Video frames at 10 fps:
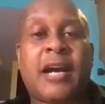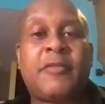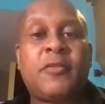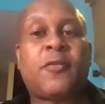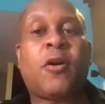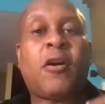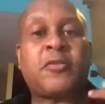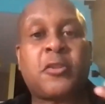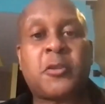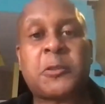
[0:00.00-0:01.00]
evolved
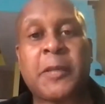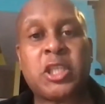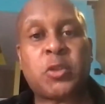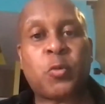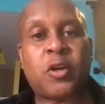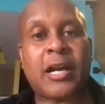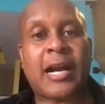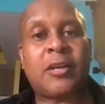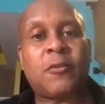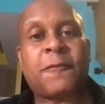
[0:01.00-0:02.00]
to a space where
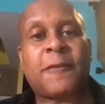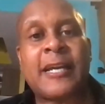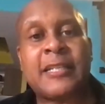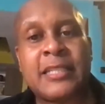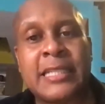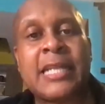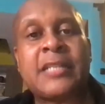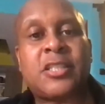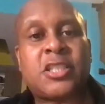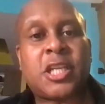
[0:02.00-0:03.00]
I don't find it
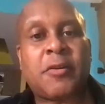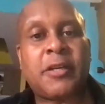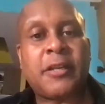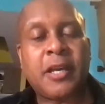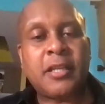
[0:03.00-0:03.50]
necessary